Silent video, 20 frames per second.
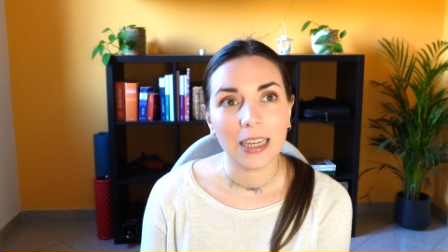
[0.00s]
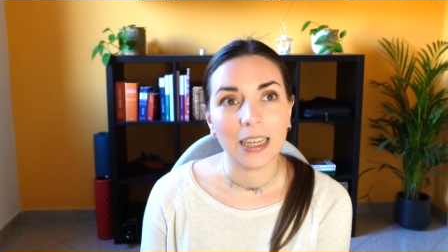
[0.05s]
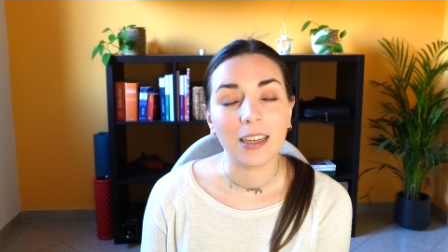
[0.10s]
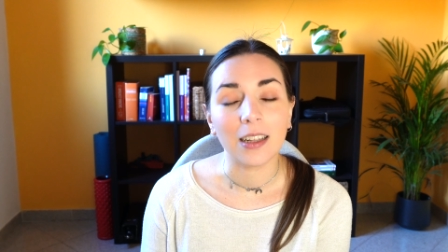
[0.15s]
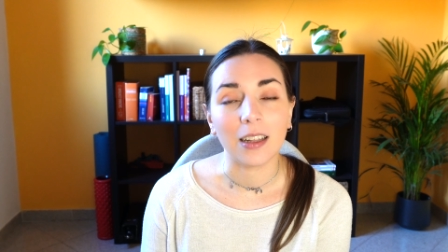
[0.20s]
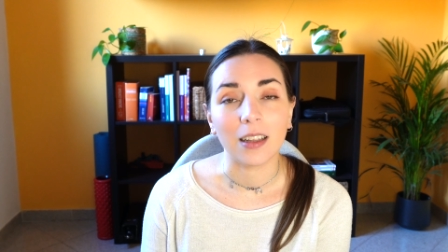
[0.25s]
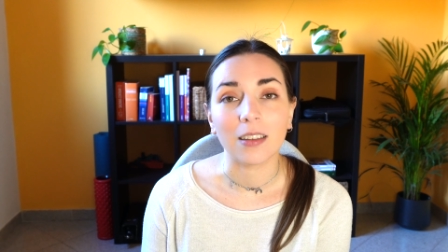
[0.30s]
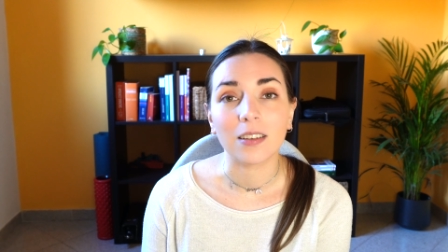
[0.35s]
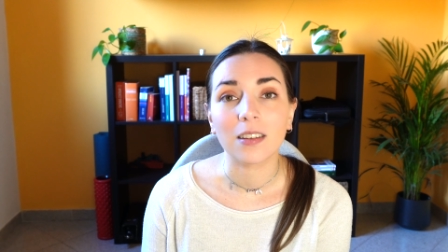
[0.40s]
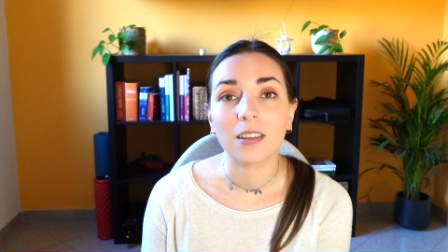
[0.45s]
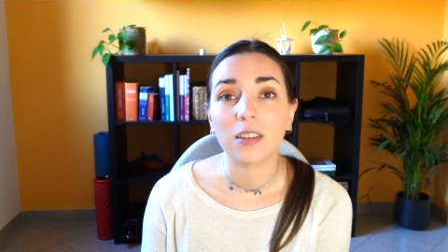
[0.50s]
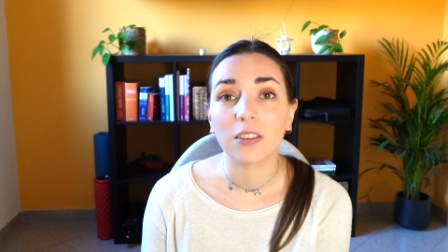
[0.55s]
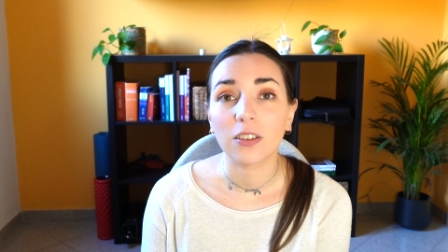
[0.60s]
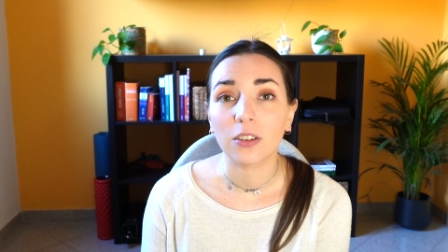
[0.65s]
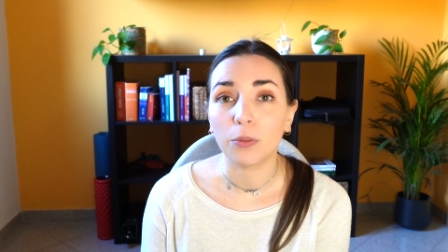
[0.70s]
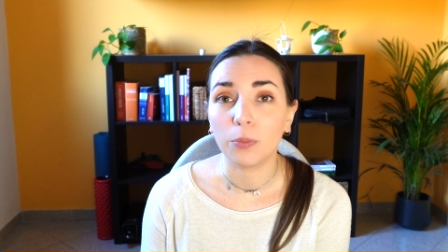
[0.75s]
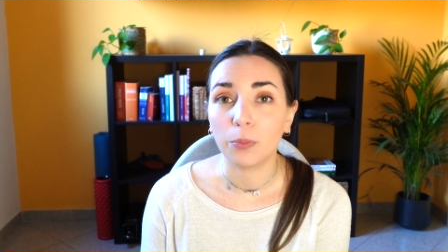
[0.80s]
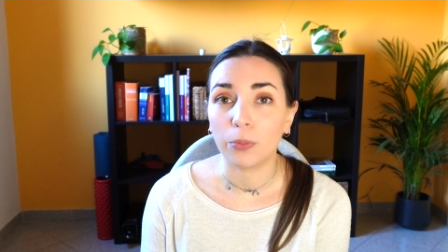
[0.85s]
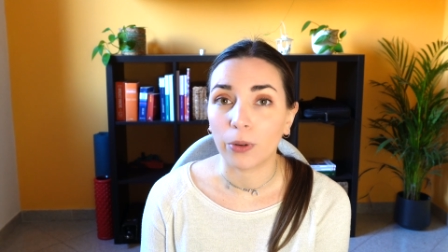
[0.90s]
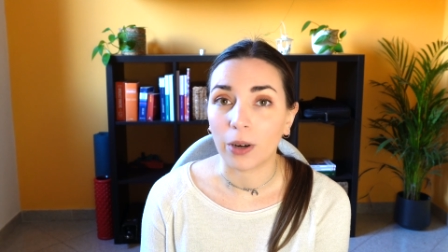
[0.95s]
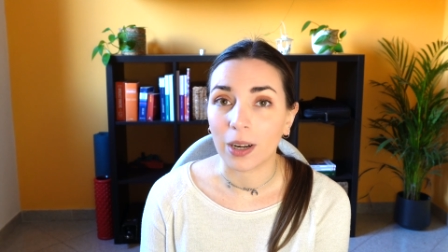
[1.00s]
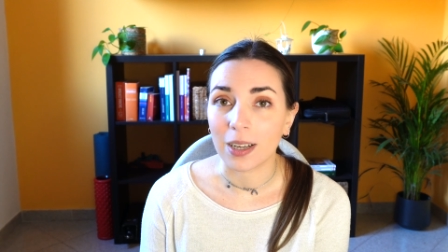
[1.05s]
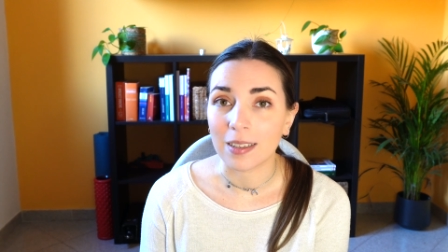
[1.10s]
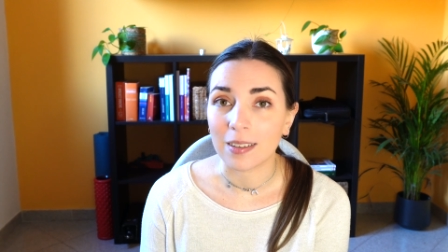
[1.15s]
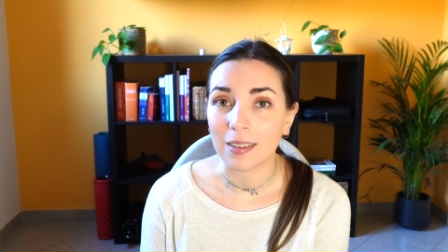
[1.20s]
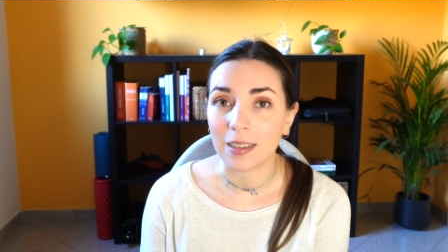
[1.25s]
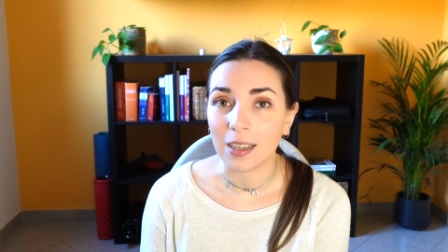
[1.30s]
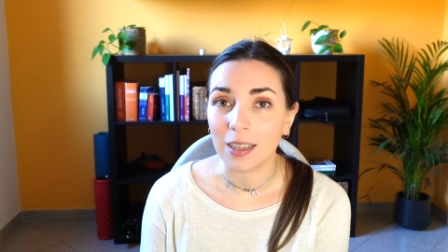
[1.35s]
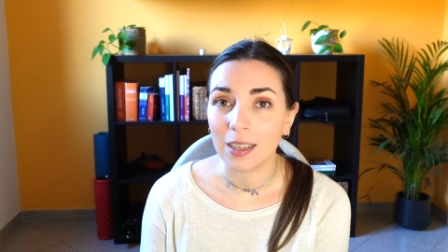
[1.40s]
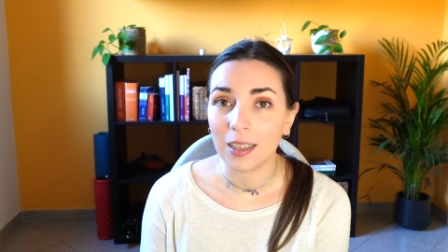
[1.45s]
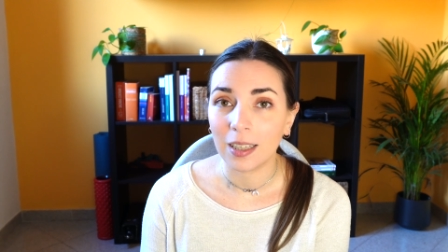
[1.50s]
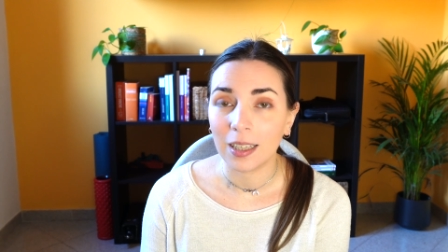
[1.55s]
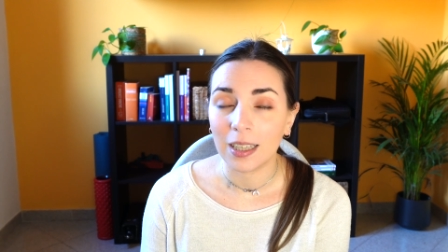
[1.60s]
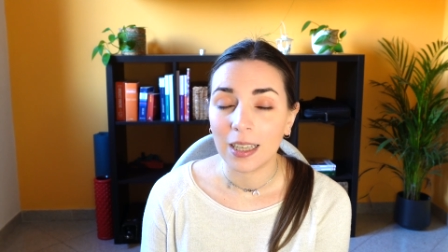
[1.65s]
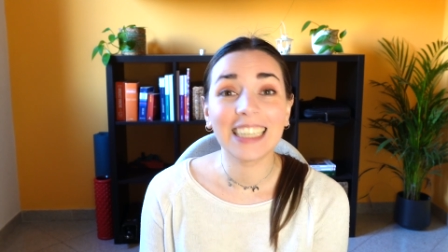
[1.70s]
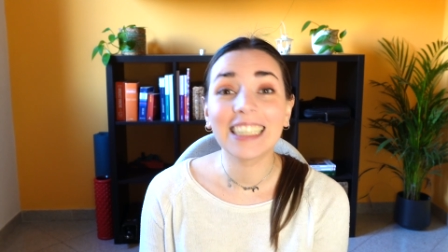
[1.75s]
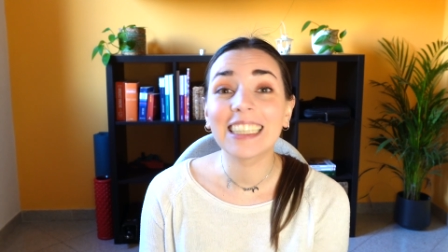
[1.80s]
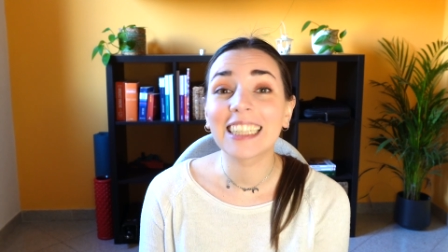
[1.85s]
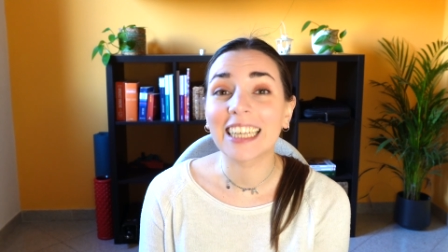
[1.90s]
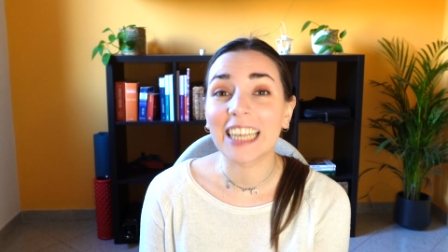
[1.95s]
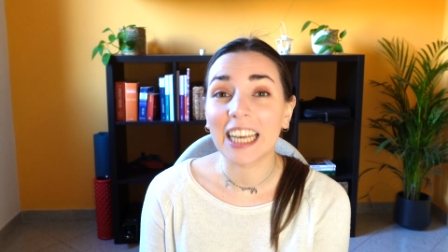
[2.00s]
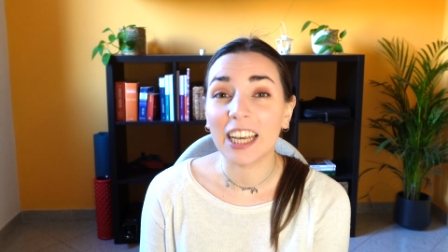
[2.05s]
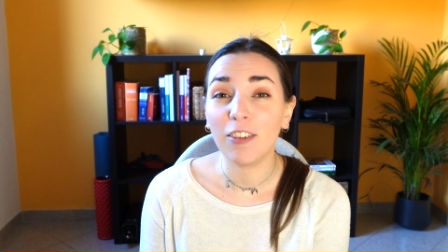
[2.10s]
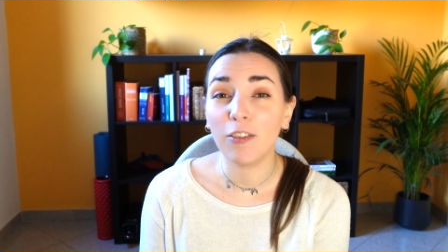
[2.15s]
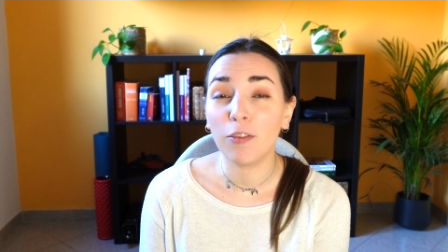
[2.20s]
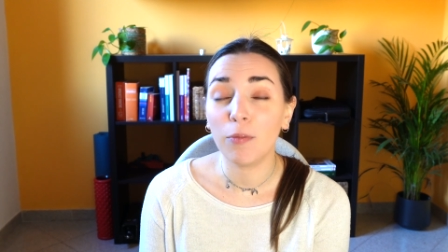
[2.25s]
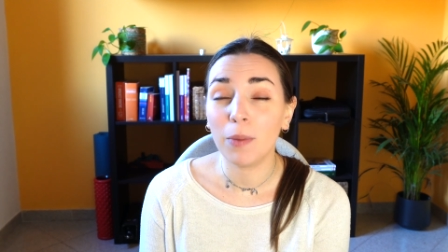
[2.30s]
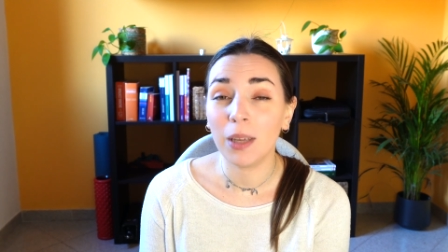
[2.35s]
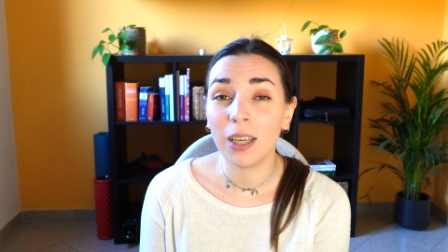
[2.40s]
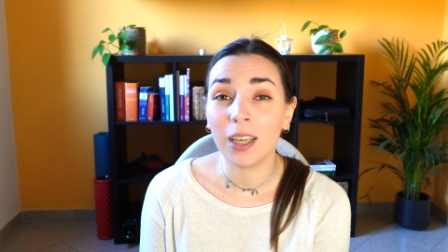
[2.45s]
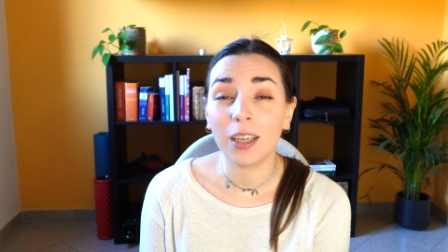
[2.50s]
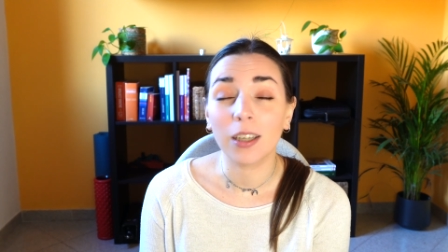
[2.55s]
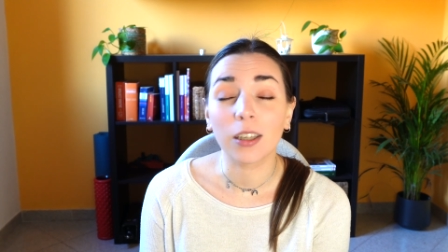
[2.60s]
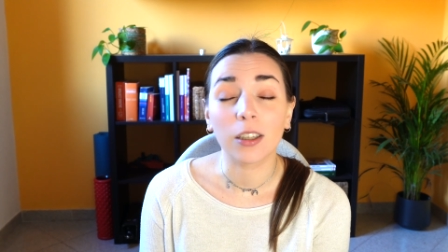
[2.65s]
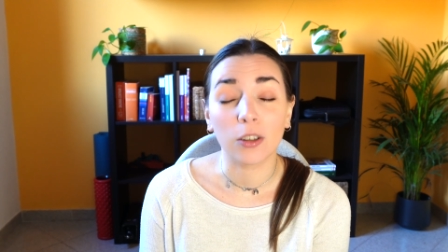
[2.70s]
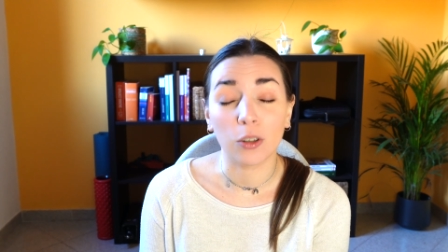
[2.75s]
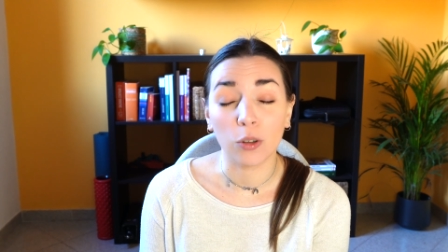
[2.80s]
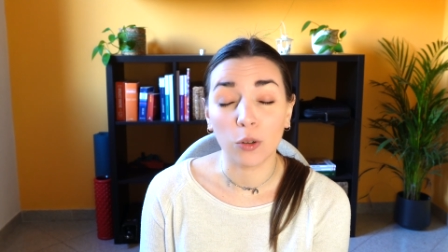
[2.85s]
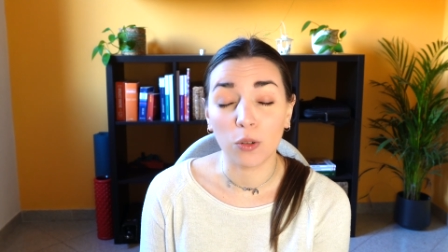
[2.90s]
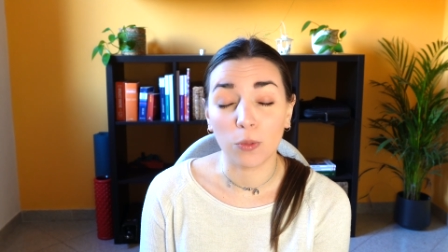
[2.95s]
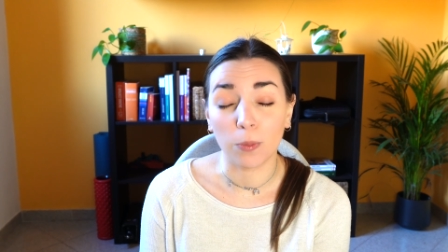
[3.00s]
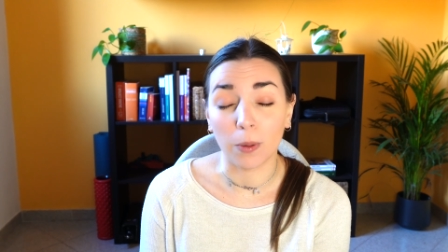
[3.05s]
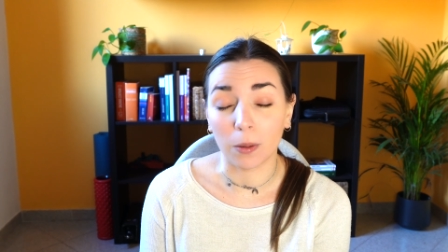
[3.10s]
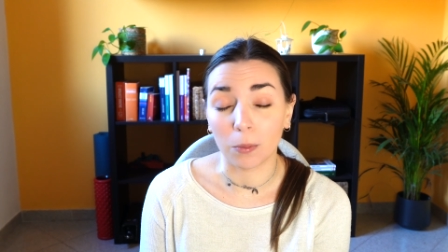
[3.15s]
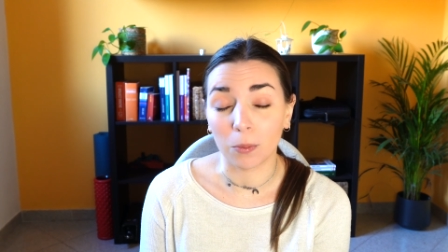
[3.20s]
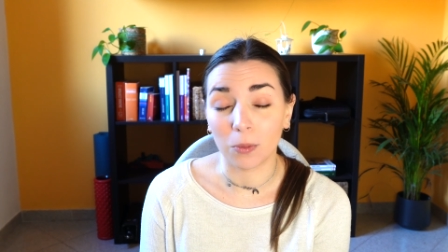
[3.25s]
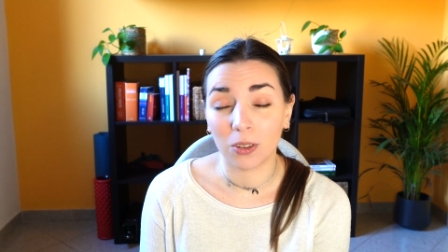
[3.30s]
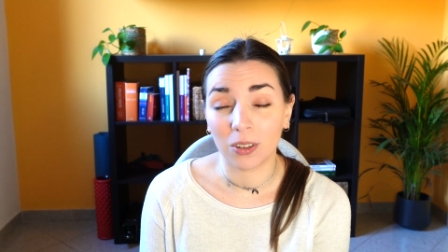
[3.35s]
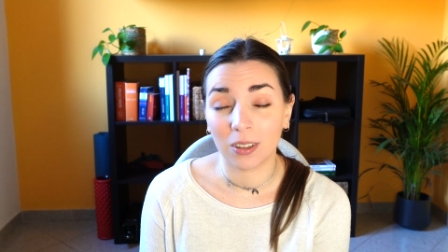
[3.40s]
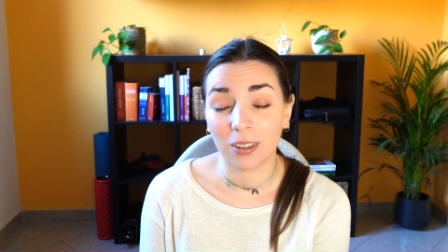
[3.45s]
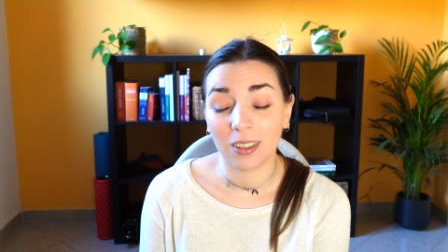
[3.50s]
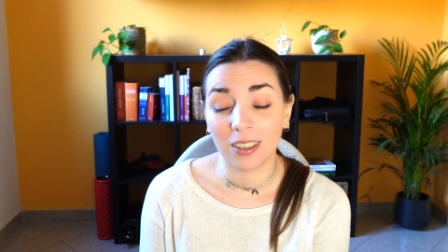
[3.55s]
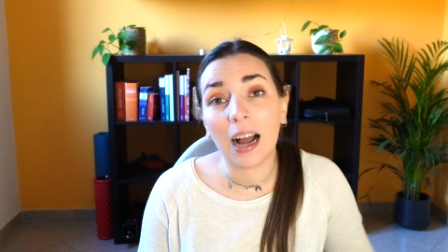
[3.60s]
It is surprising. It gave me goosebumps.